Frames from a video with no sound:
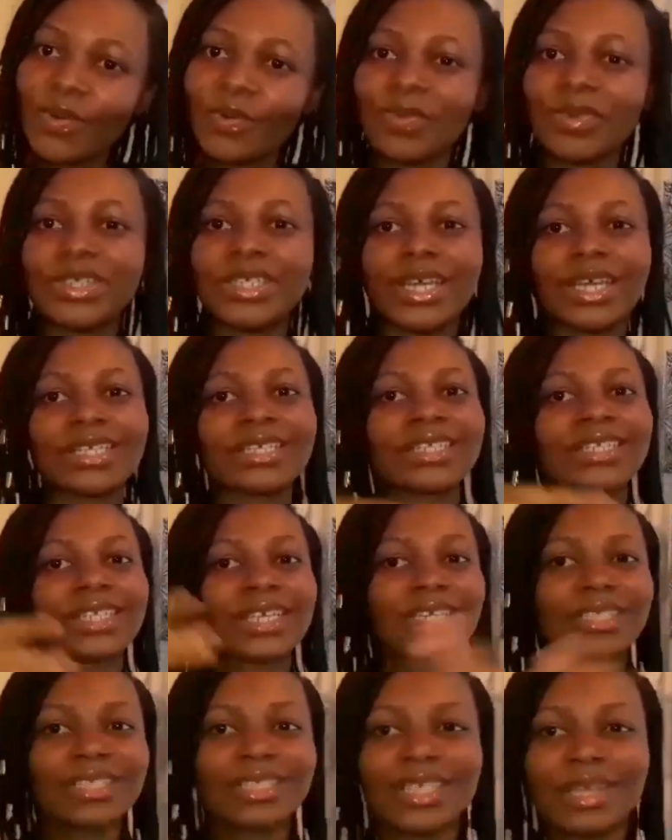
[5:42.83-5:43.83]
we
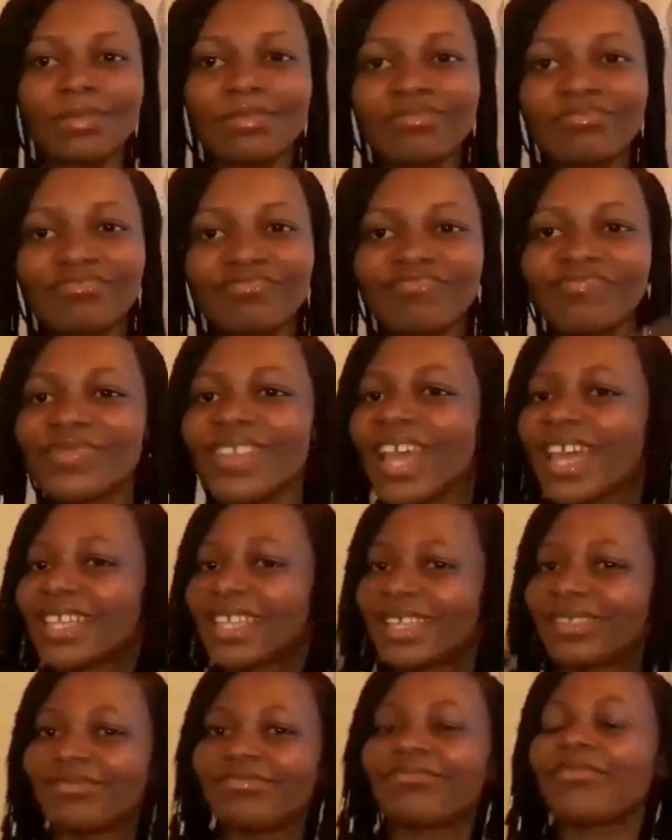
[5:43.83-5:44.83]
dissect them, and
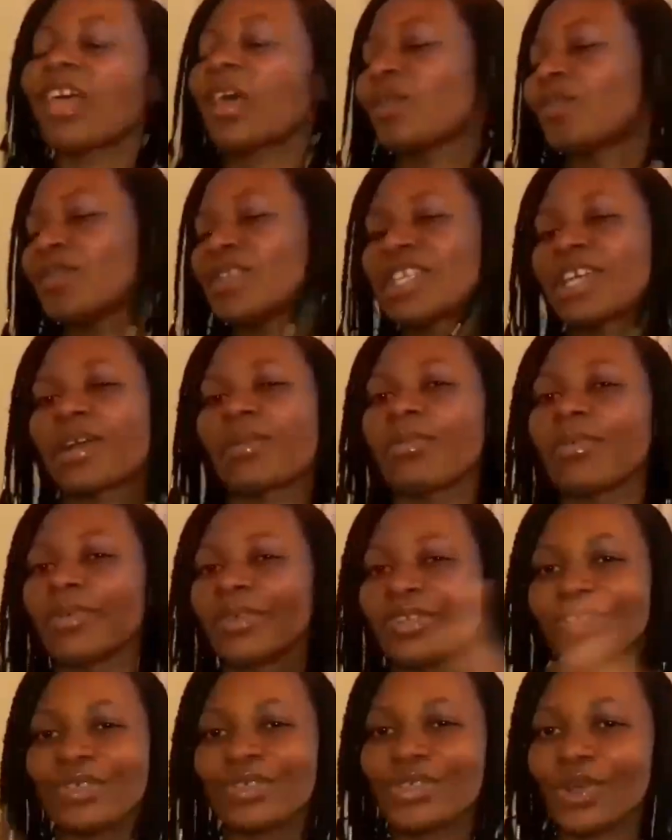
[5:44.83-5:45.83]
then we talk about
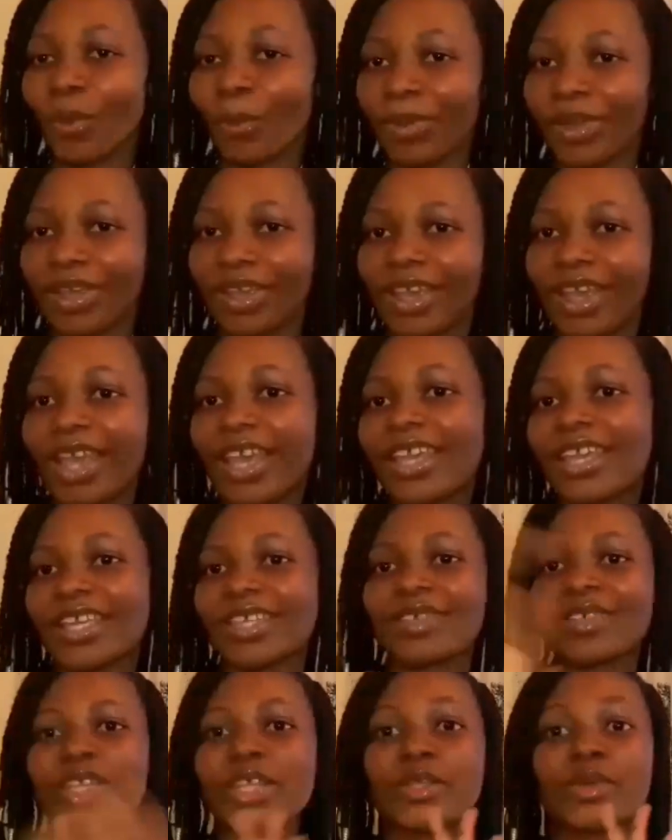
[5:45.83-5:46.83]
a new topic. Yeah,
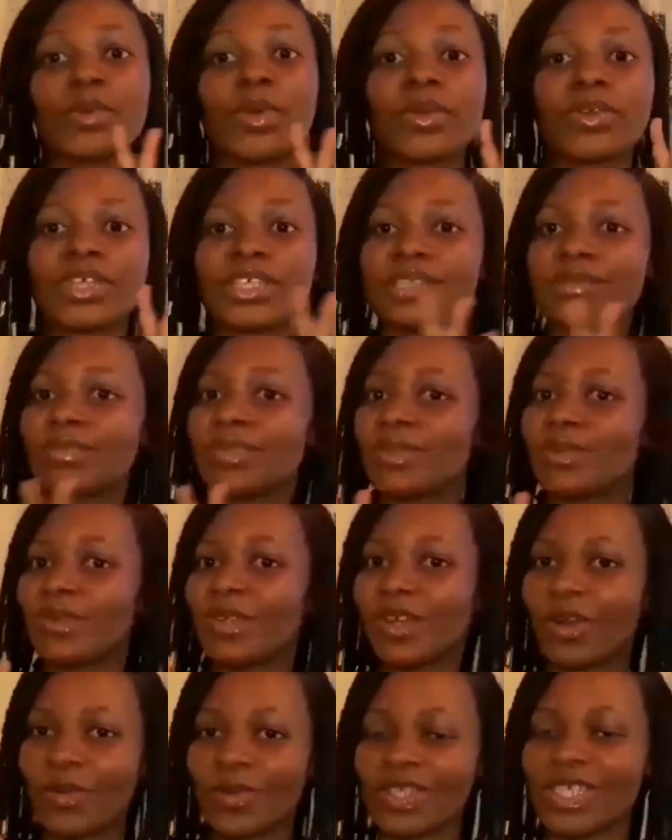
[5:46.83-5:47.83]
so that's what we're going to be
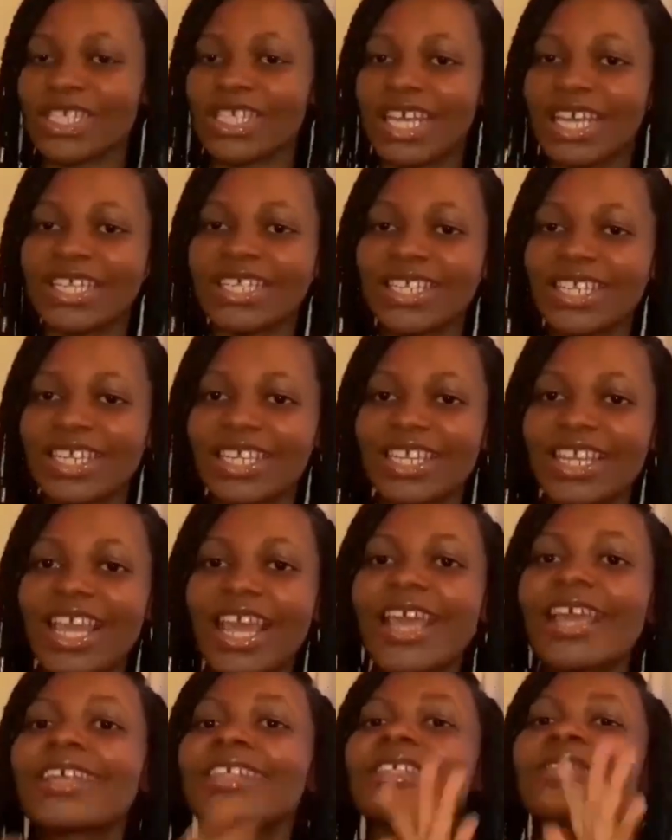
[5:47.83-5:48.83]
doing on Sunday.
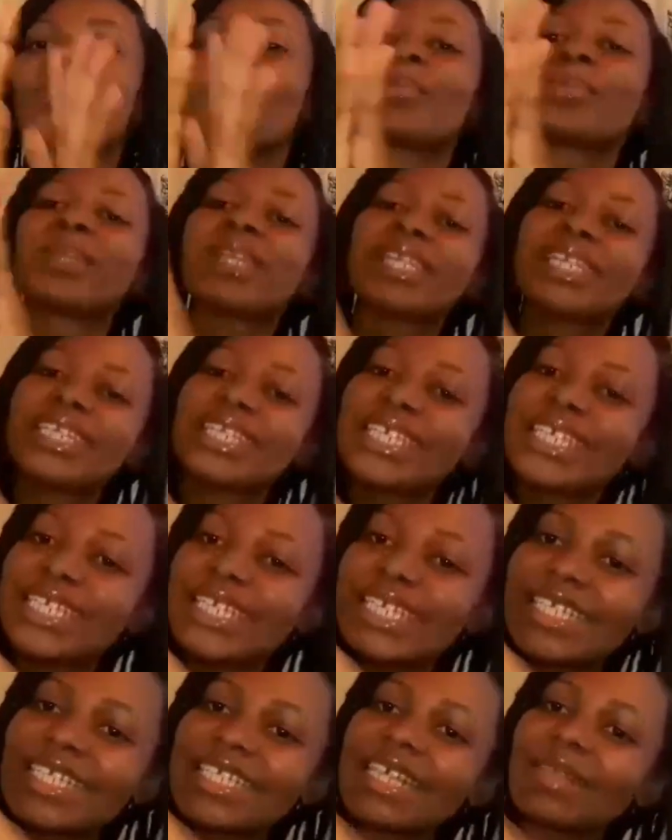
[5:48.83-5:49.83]
So
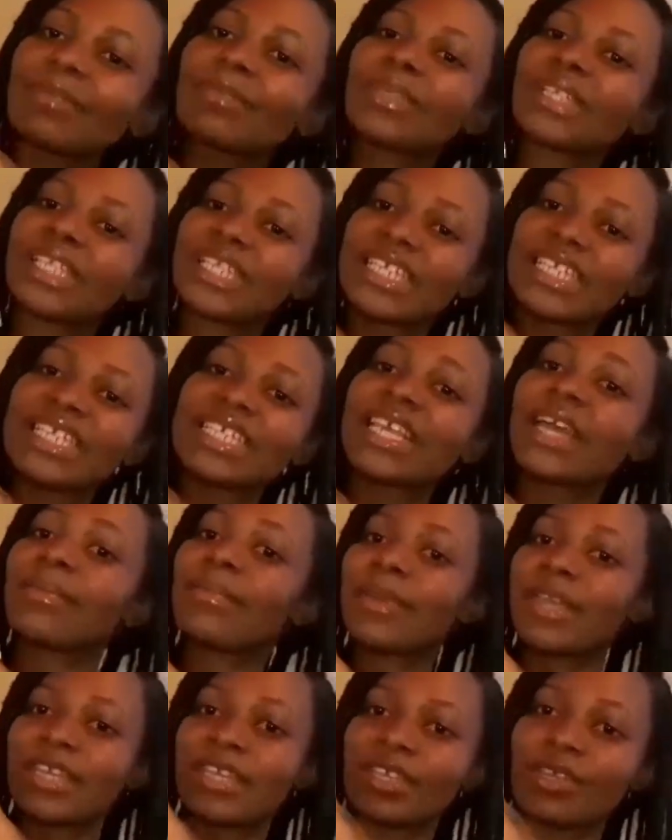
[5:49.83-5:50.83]
please, please, I
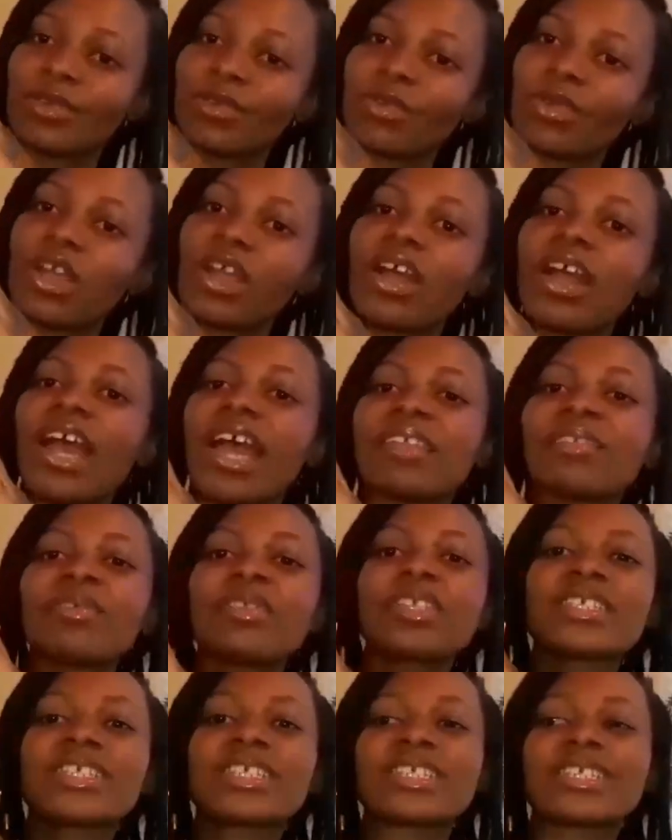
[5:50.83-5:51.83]
beg you. I know
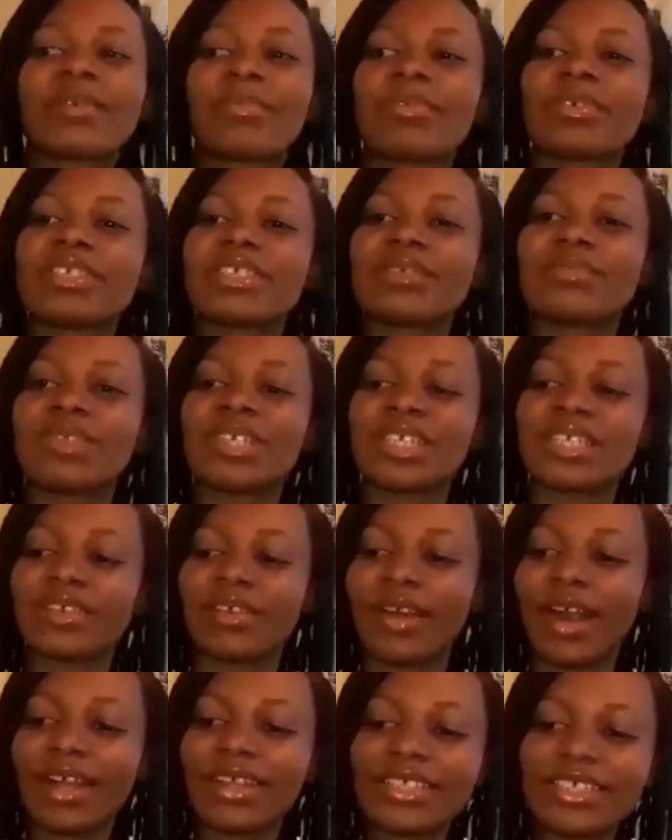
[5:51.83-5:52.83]
this is supposed to be
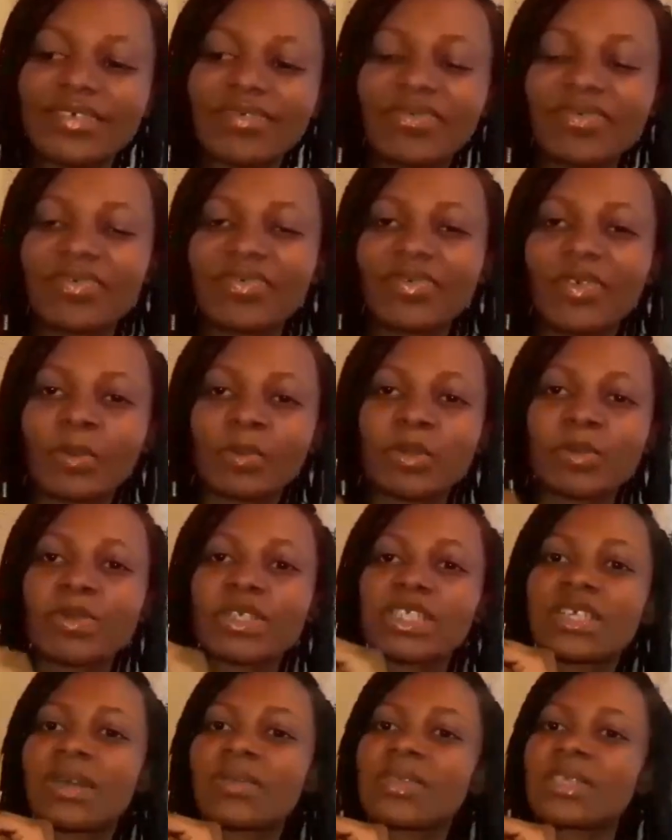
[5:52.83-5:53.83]
interactive. I'm
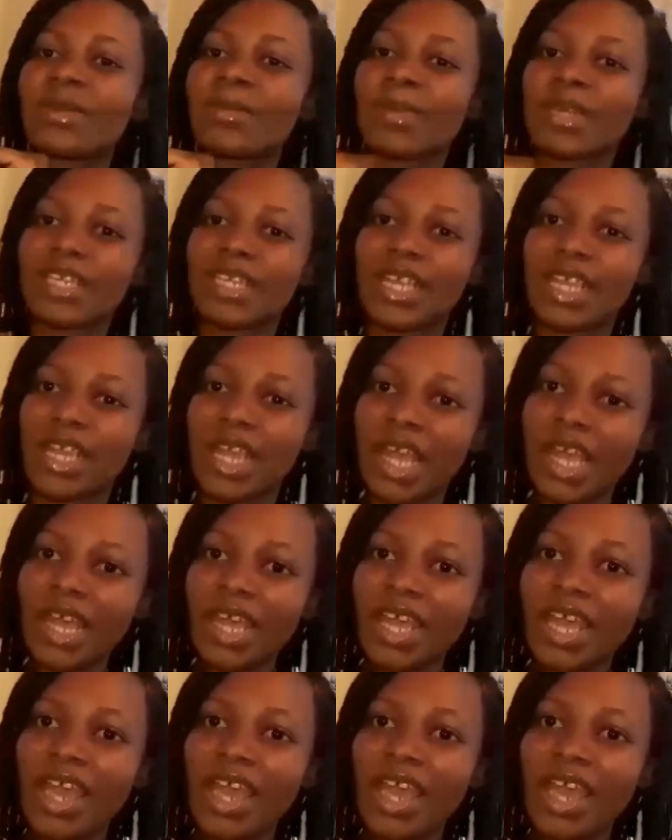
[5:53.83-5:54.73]
supposed to have somebody here.